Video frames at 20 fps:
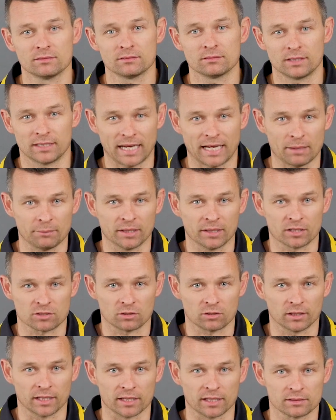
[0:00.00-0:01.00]
in 8 minutes
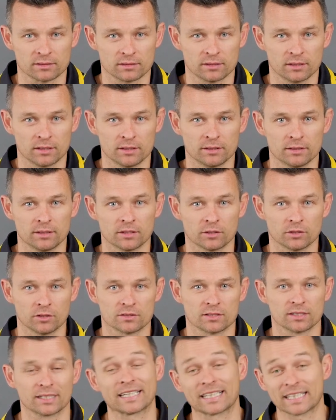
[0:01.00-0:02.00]
or less
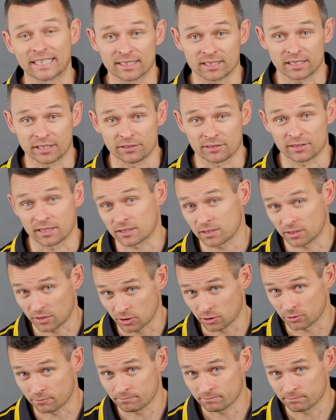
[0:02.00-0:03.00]
using the Elite Series
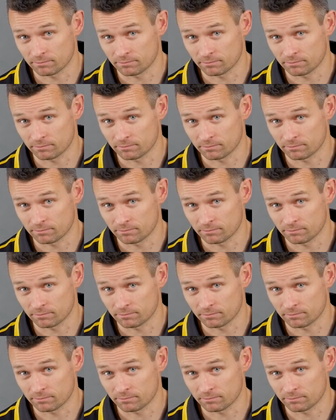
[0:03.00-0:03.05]
ECU.